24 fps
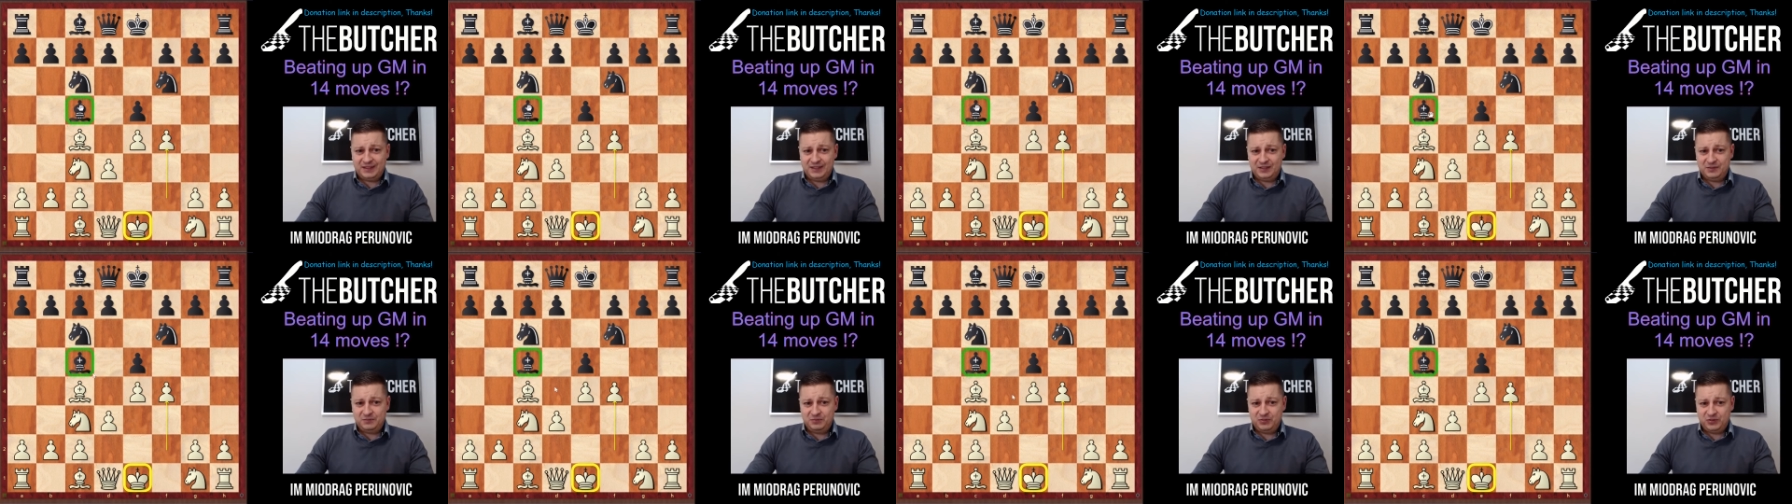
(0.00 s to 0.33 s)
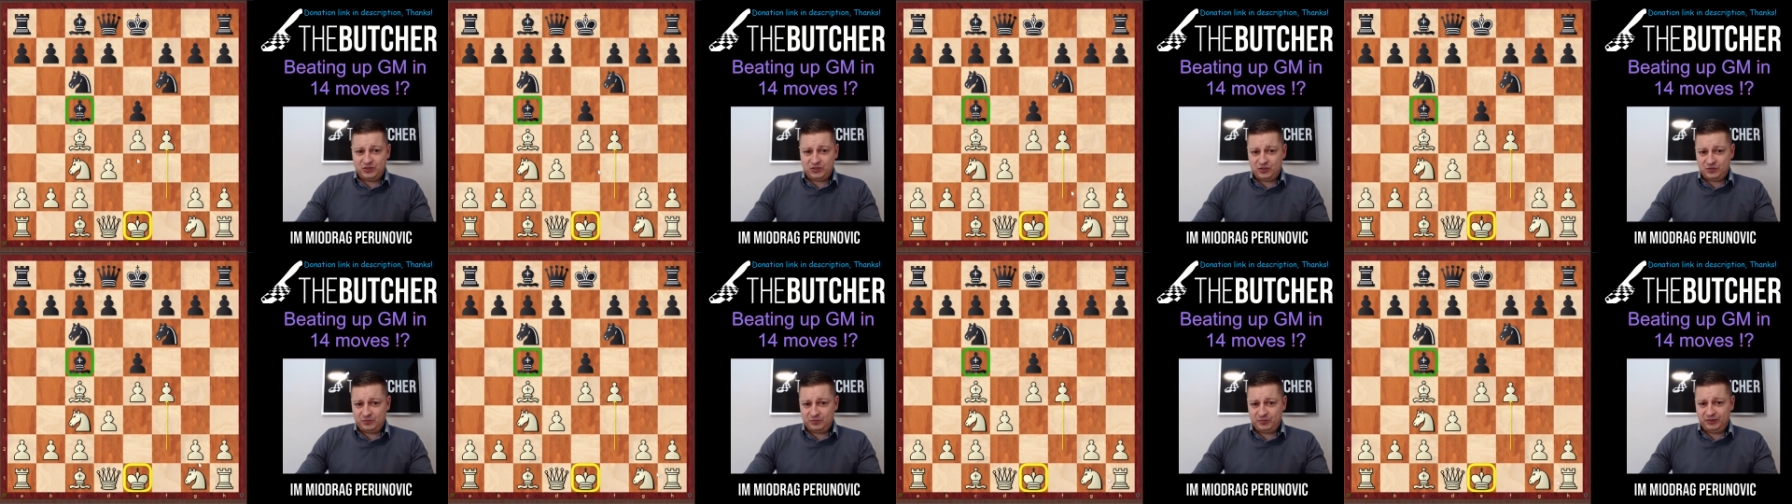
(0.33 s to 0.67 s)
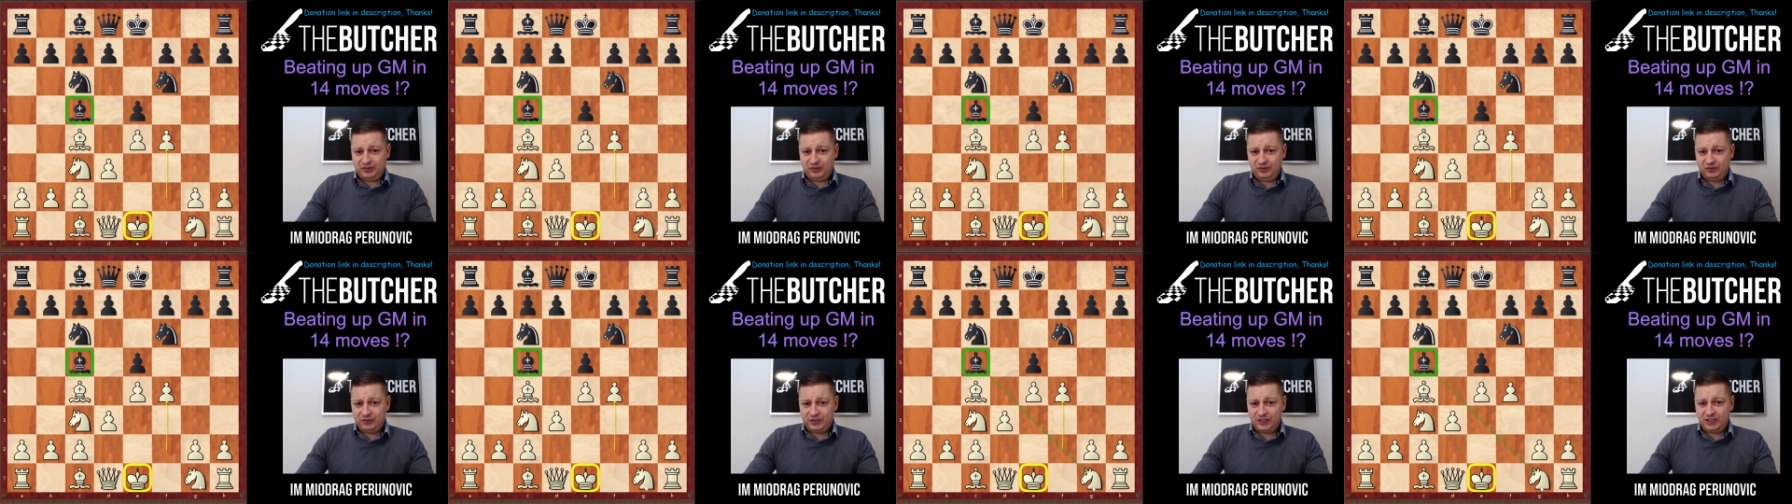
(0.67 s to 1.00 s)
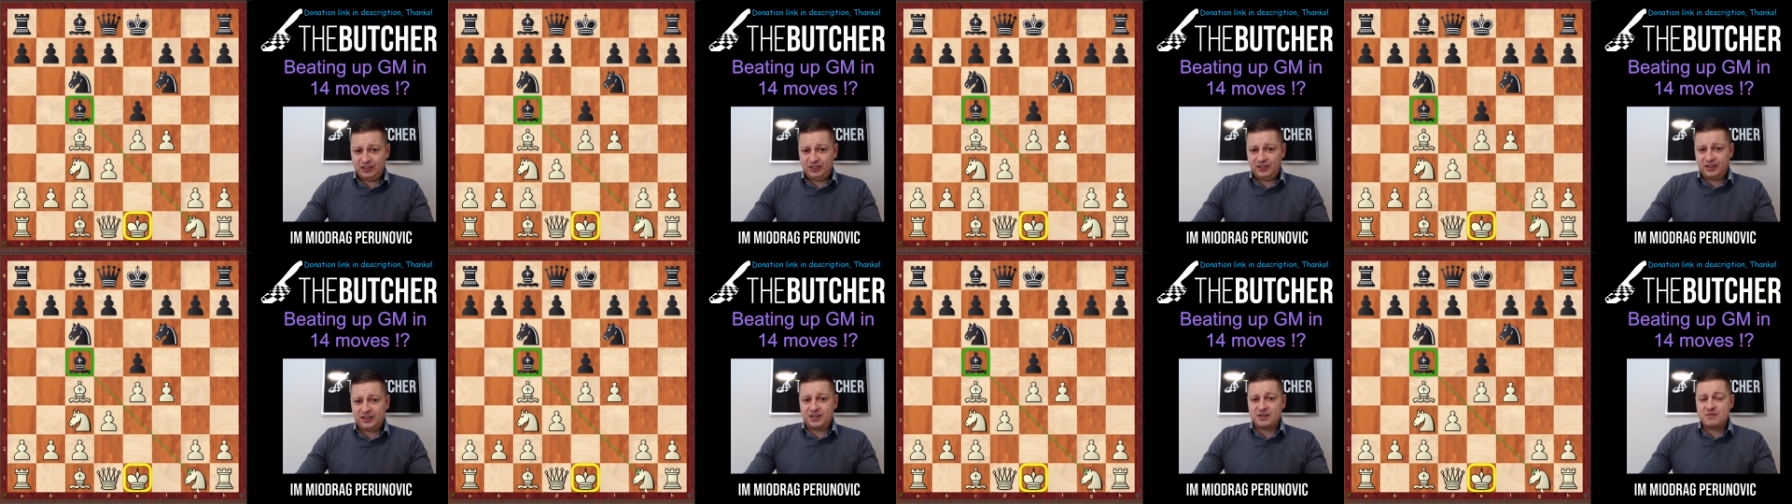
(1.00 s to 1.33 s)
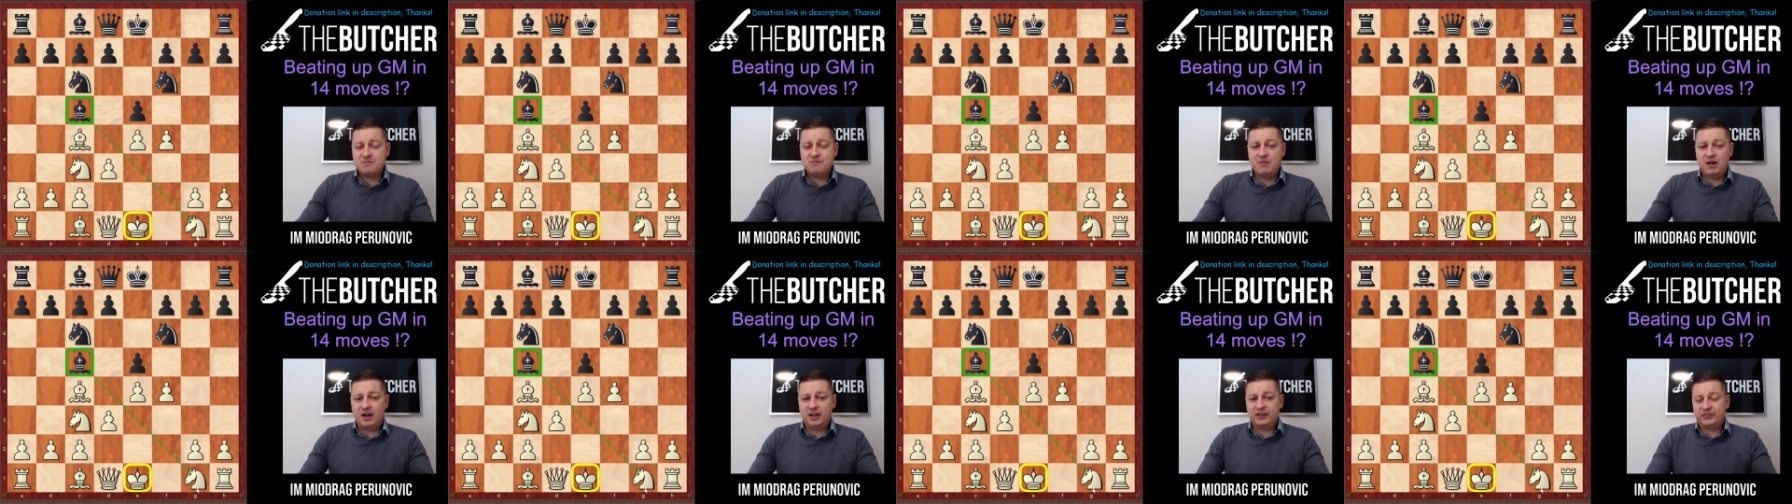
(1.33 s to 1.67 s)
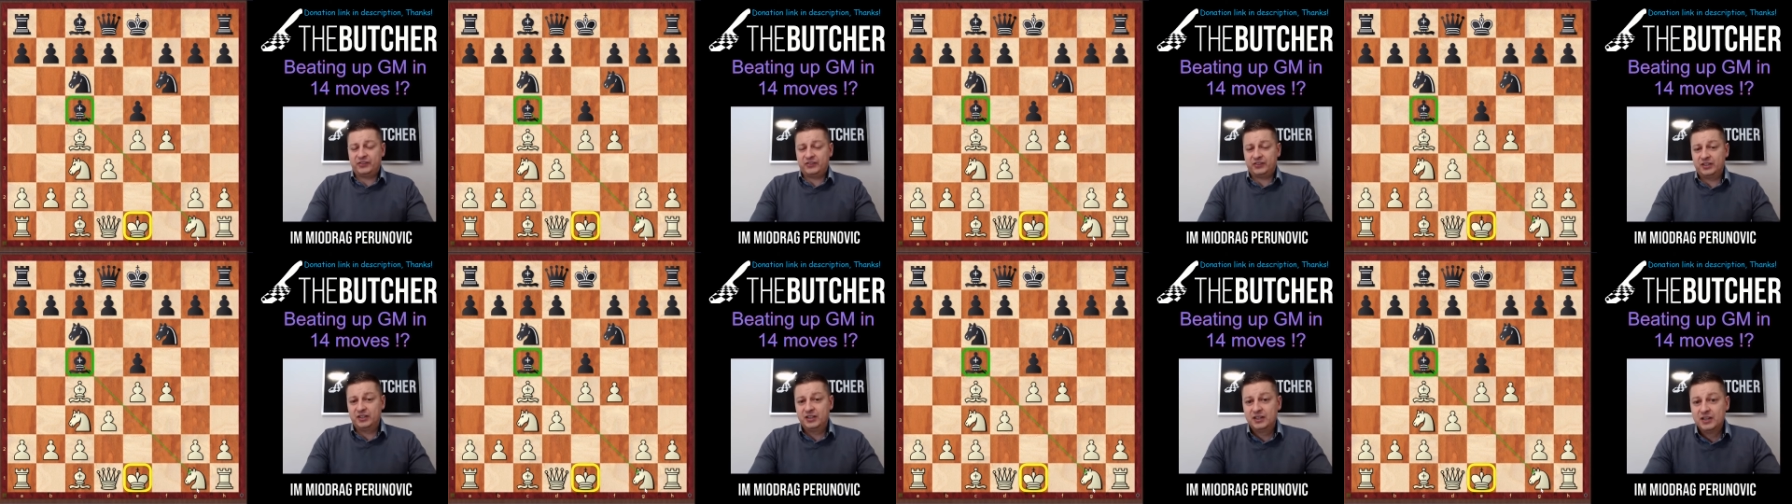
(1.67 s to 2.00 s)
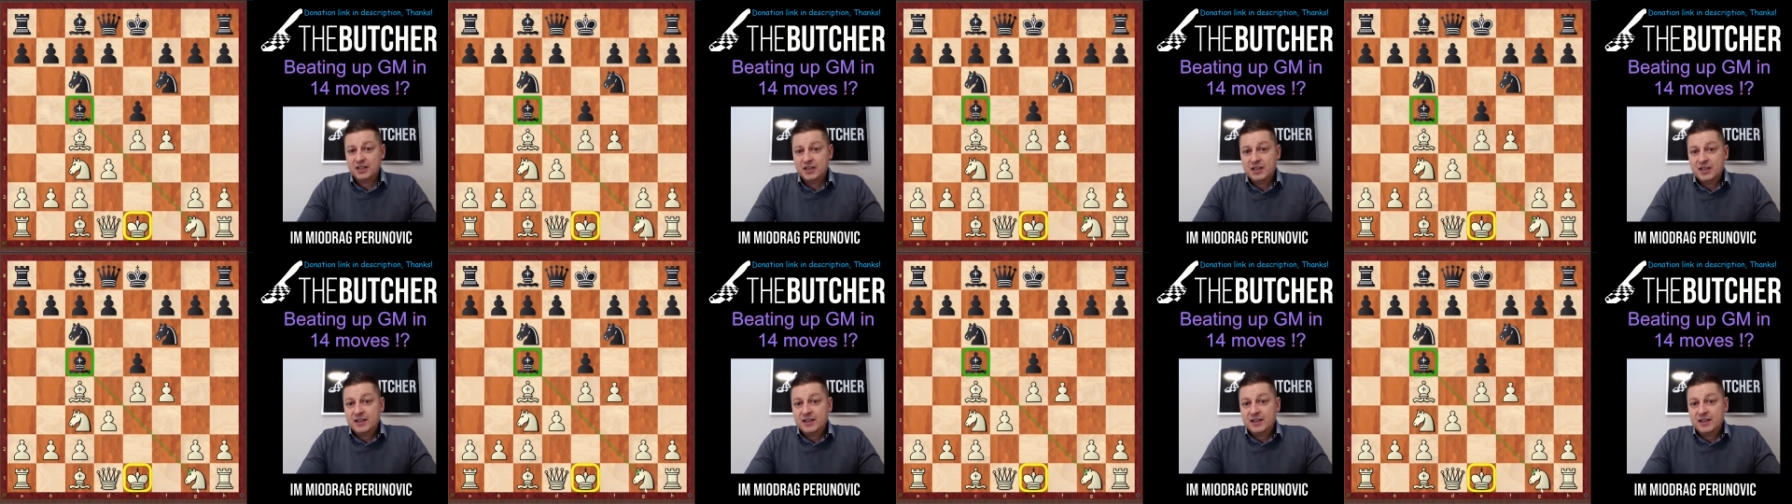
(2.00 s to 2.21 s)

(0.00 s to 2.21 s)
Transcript: That bishop is looking like a monster.